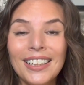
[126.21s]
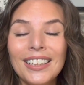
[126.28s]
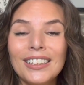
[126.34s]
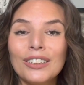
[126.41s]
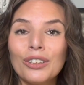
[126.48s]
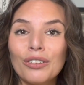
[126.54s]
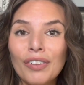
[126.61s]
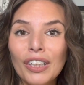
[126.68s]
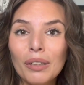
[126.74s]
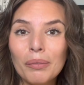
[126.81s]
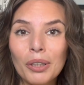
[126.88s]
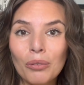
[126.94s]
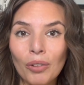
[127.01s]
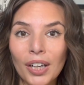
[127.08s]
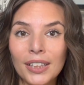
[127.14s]
So
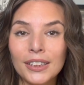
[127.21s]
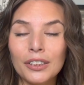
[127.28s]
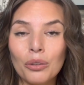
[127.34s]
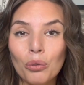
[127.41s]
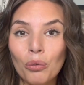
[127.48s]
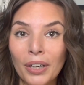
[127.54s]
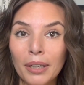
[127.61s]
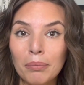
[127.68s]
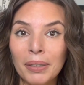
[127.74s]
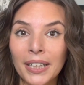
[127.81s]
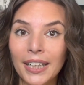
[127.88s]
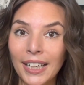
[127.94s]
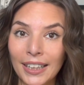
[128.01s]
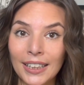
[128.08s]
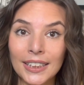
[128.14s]
development runs rampant
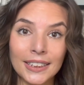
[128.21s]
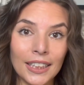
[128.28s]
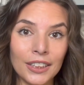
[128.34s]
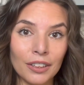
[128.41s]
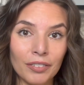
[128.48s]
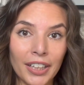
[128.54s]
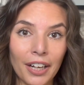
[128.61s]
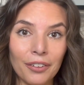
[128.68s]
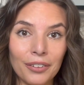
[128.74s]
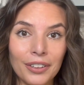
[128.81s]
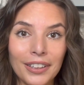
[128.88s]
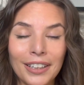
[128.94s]
in this section of town.